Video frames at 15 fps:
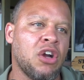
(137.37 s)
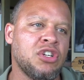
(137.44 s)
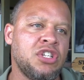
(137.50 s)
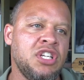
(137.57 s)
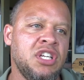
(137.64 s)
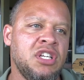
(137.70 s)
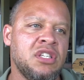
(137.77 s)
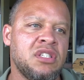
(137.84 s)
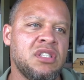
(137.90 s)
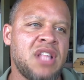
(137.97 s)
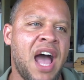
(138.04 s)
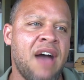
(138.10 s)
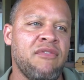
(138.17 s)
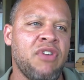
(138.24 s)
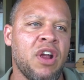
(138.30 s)
She's
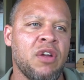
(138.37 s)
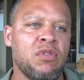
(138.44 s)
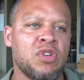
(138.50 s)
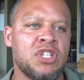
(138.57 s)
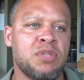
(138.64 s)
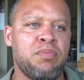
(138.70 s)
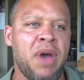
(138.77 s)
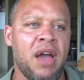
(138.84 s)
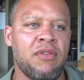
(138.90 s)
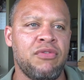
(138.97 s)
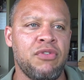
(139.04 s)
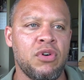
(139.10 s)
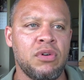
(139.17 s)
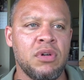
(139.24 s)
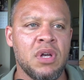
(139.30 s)
not very
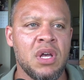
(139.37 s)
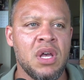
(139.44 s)
respectful.